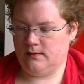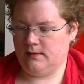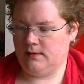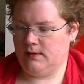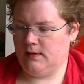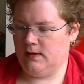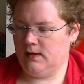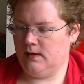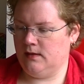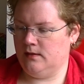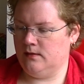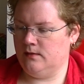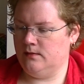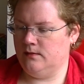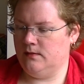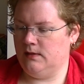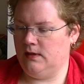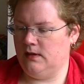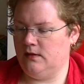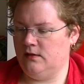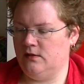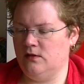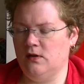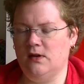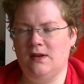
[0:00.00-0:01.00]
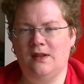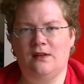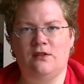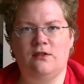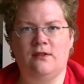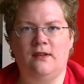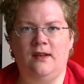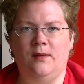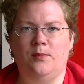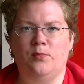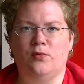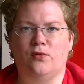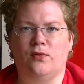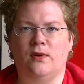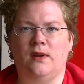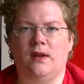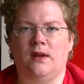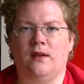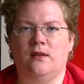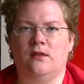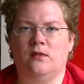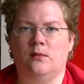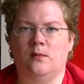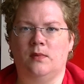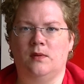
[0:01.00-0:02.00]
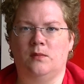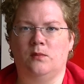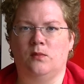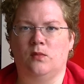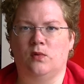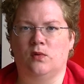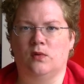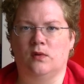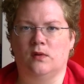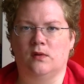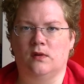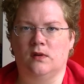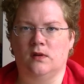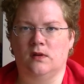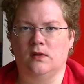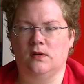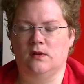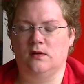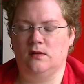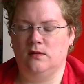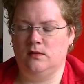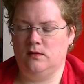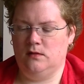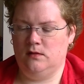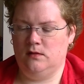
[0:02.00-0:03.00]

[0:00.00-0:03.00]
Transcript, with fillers: yeah it's not as slippery it's a bit more uh,